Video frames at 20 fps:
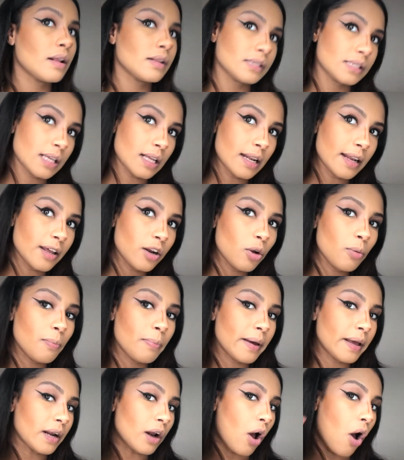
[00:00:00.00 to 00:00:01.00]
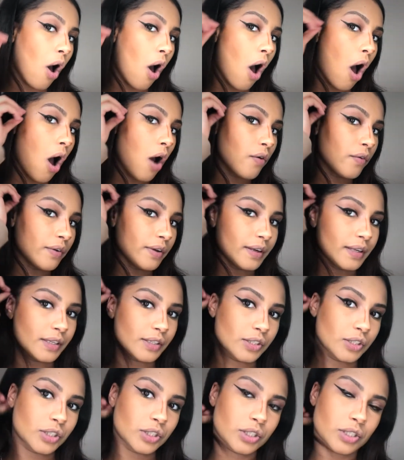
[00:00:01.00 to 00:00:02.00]
It's a little bit
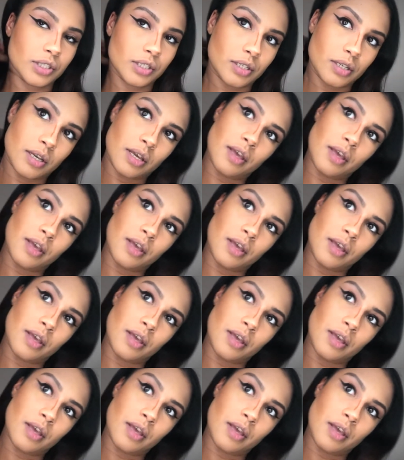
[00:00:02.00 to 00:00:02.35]
orange,